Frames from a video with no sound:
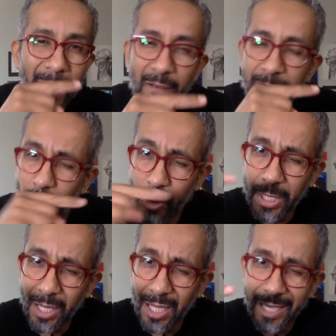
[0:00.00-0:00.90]
that
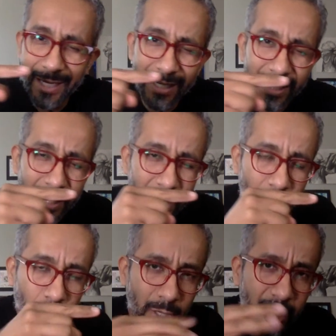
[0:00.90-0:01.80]
first line is
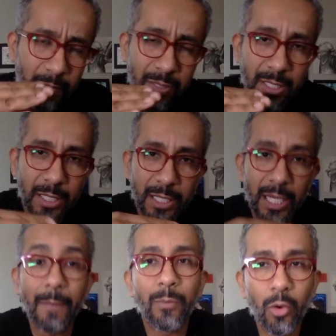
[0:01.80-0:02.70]

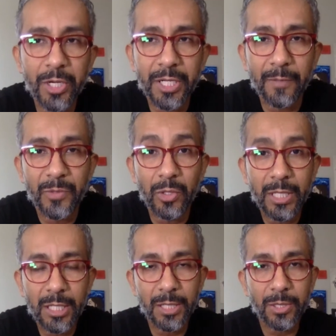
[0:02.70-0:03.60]
incredibly important.
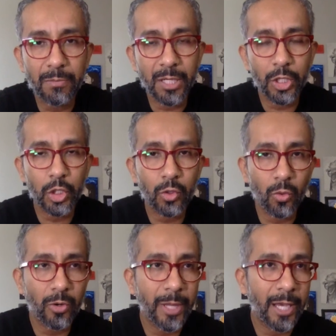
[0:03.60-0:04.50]
You need to make
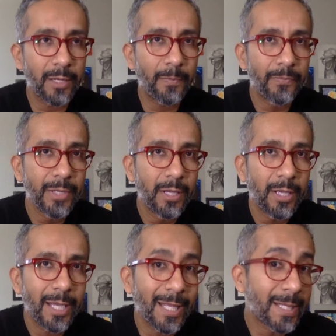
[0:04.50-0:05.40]
sure that
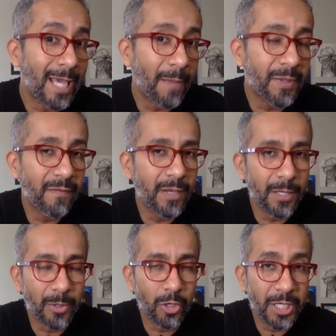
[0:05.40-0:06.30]
it's
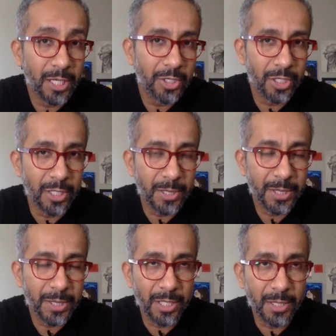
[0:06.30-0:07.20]
captivating their attention.
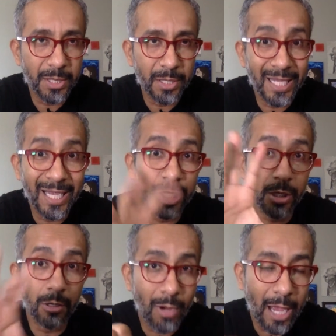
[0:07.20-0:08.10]
It's attention
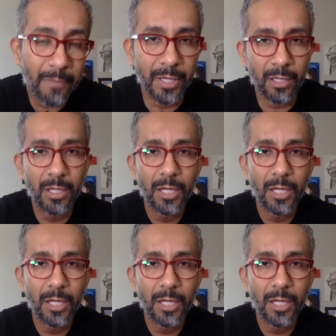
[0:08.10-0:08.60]
grabbing.